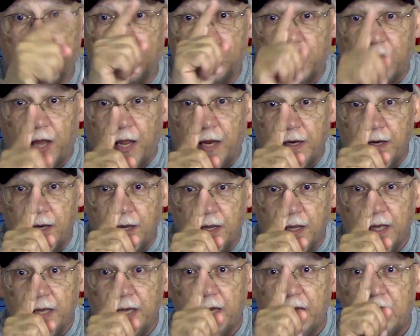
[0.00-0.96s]
10
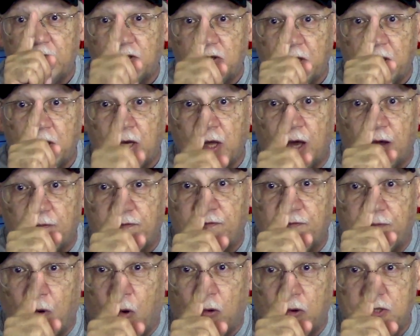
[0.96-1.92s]
is enough,
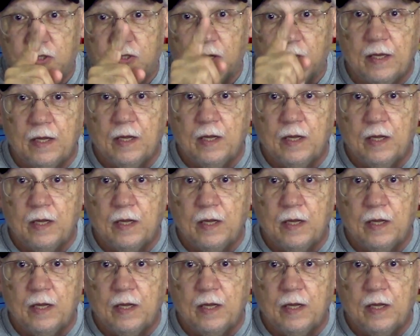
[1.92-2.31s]
folks.